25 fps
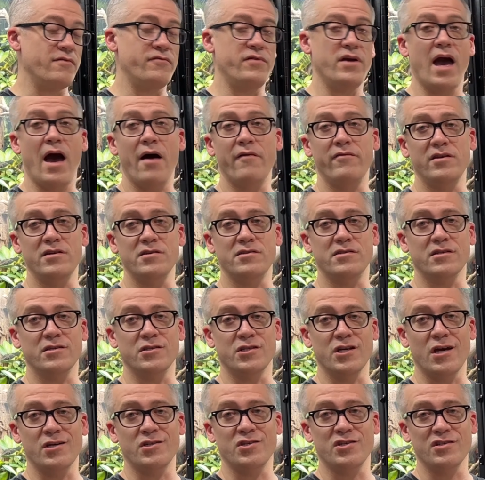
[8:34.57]
If you have any
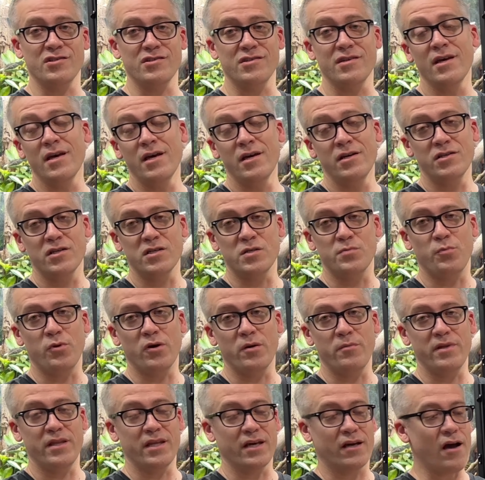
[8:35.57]
suggestions, just
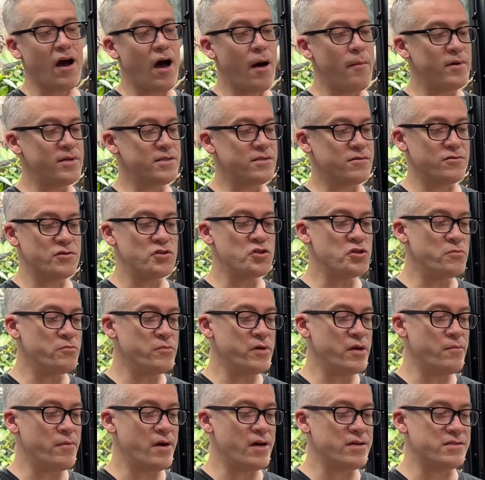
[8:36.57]
put them in the comments or shoot me
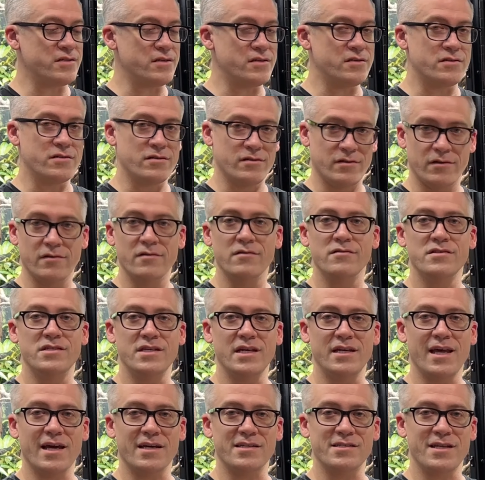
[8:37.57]
a message. See
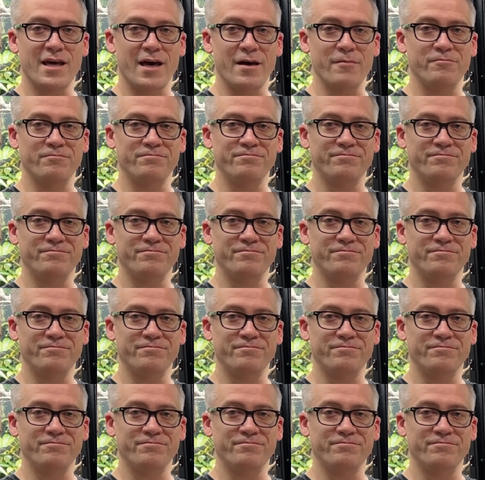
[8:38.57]
you next time.